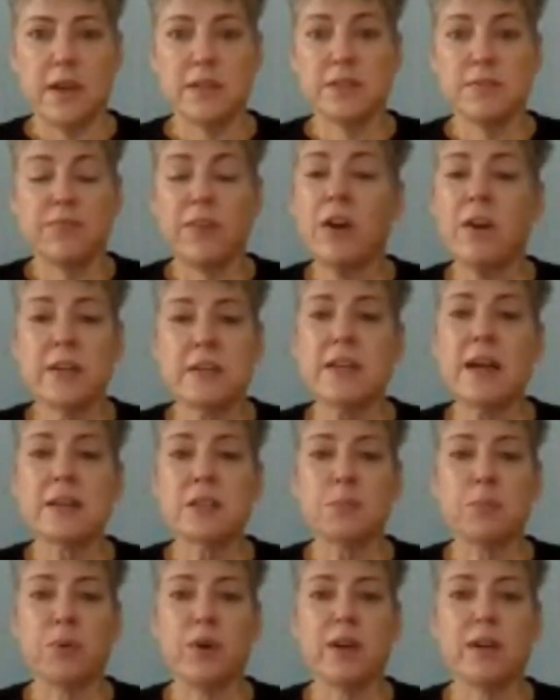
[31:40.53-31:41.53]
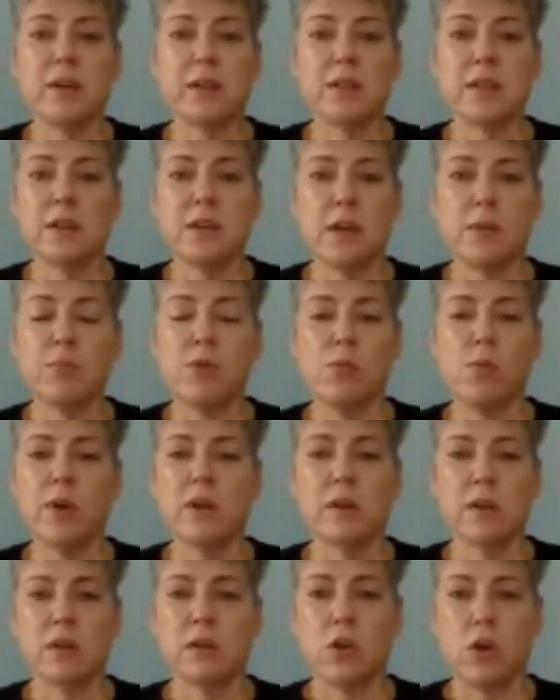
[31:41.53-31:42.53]
it's very desperate. And the number
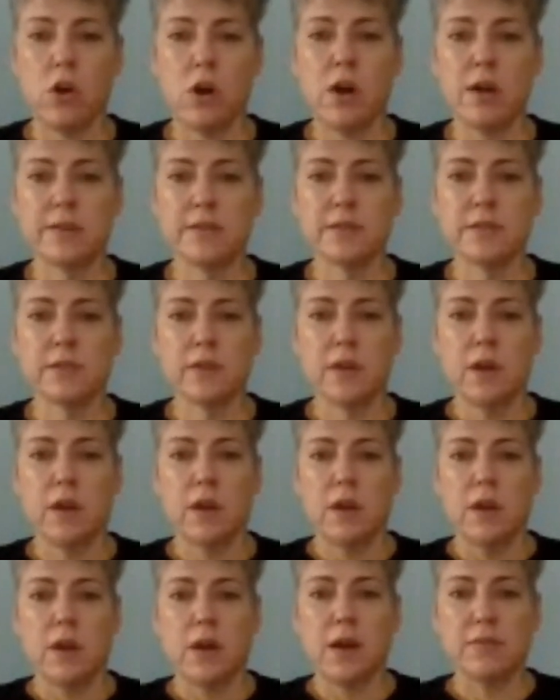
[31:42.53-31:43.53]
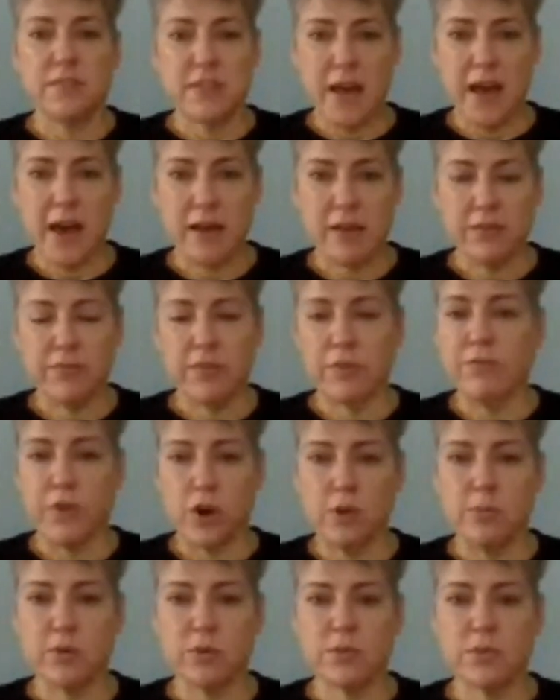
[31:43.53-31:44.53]
one cause of death for
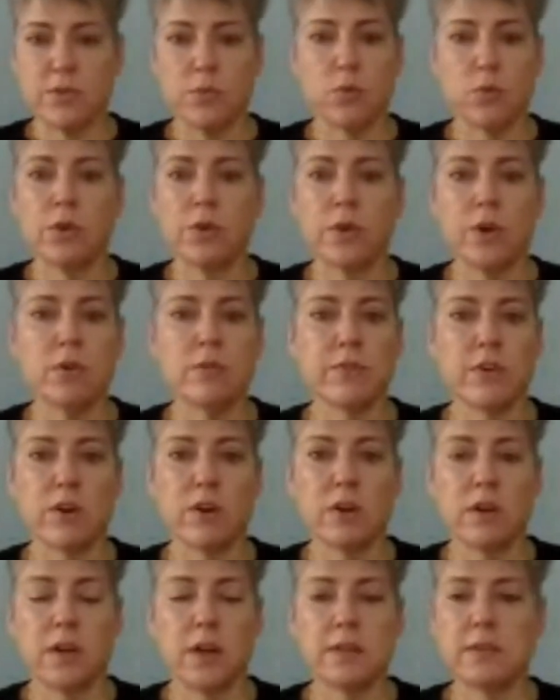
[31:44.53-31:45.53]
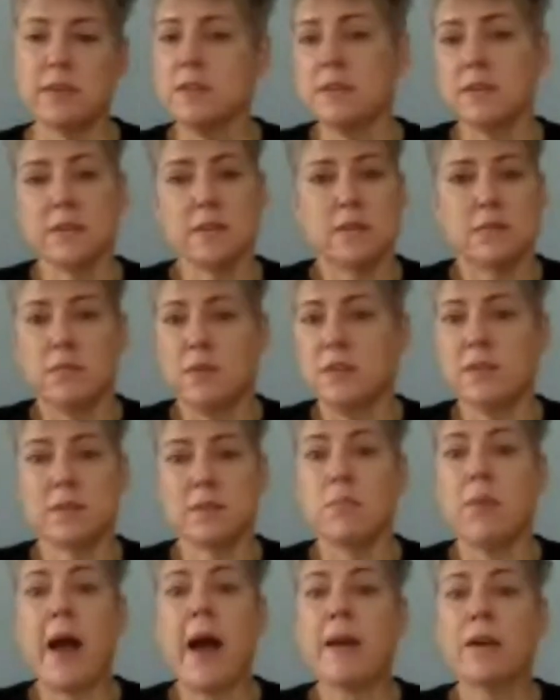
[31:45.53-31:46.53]
farmers the world over. And this doesn't it
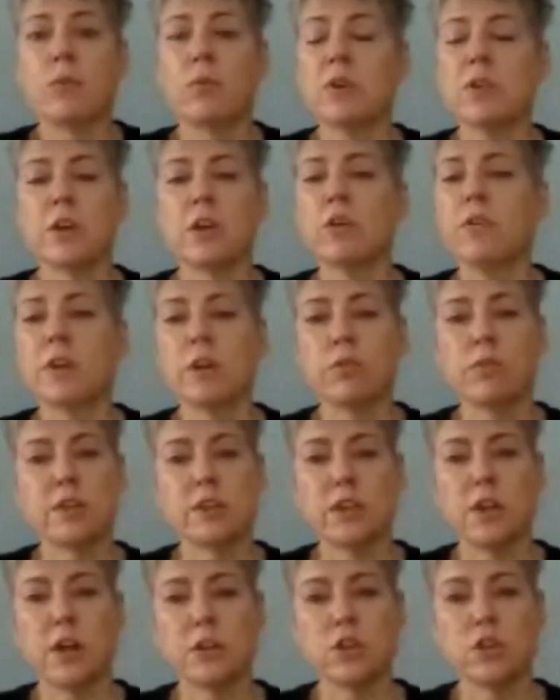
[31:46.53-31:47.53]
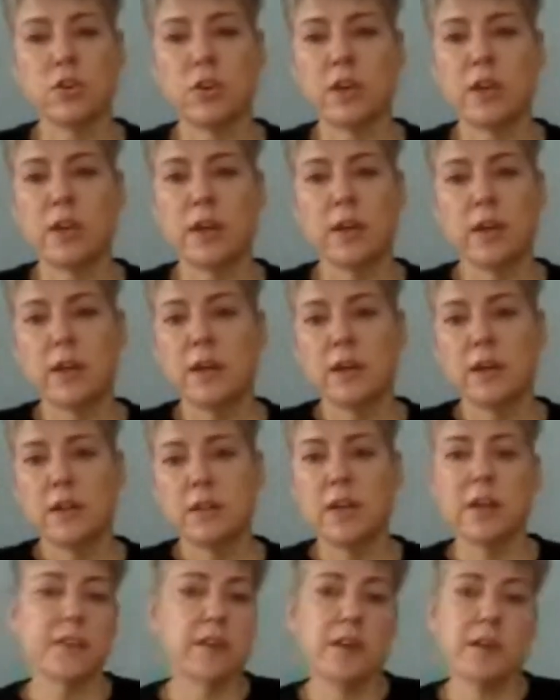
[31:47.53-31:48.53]
doesn't matter whether you're in a rich country
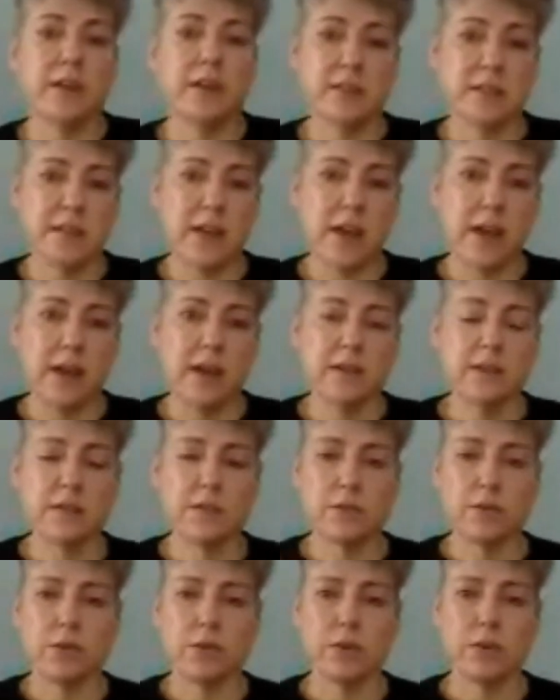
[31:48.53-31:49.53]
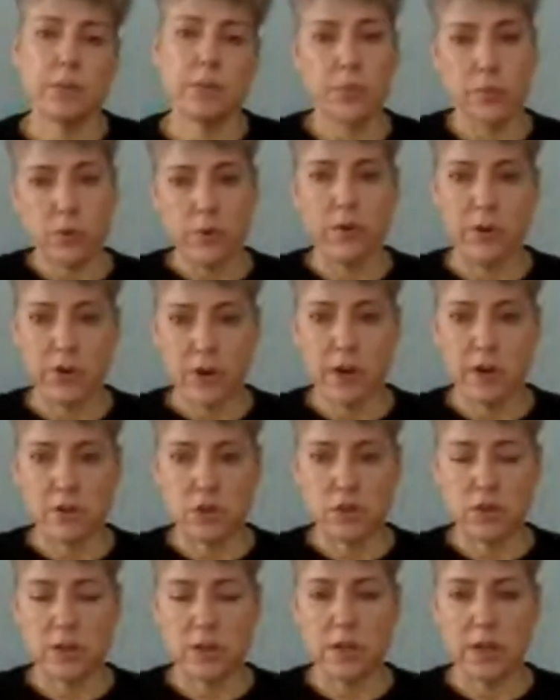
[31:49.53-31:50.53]
like the United States or a poorer
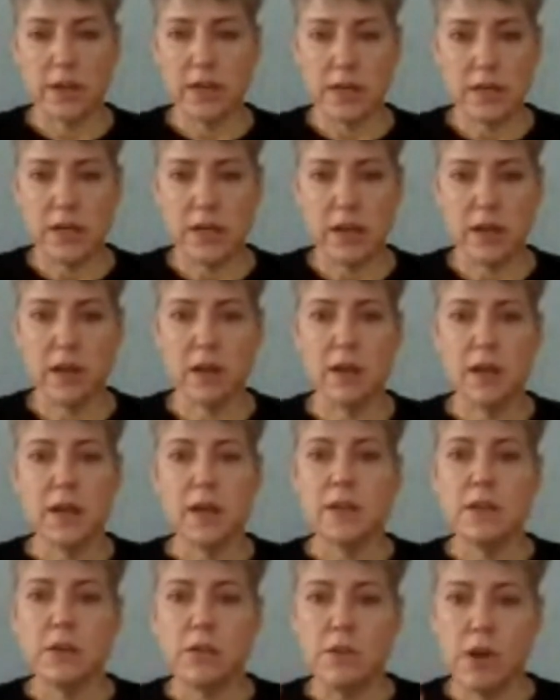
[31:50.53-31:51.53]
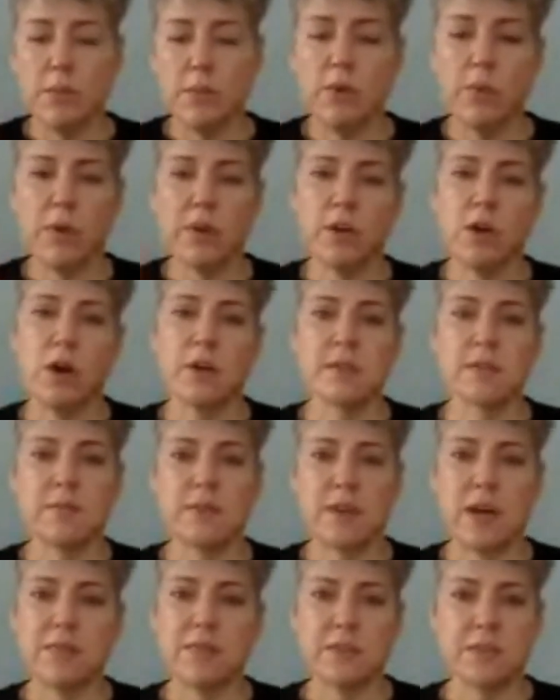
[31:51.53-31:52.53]
country like India, the number one
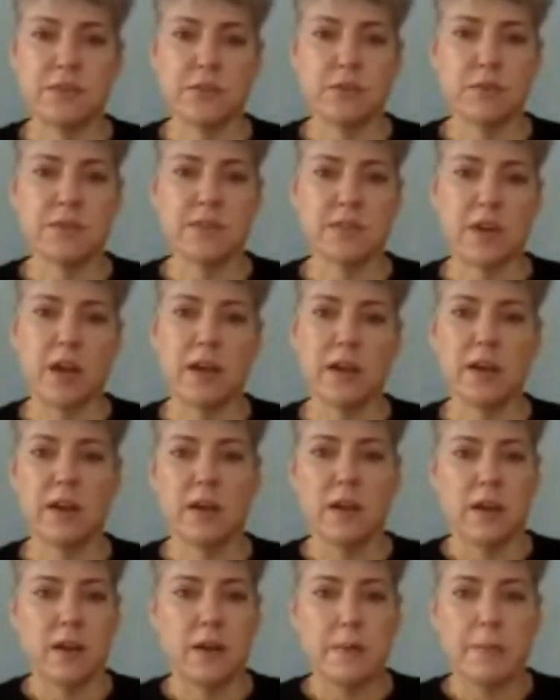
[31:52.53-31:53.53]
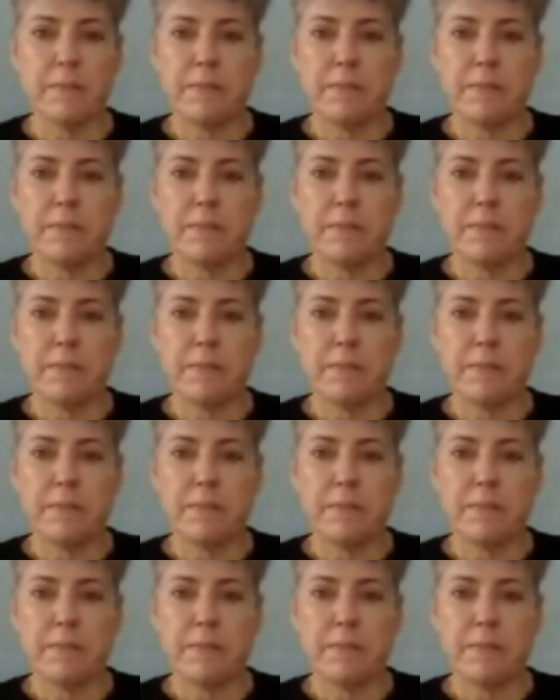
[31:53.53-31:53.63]
cause of death is suicide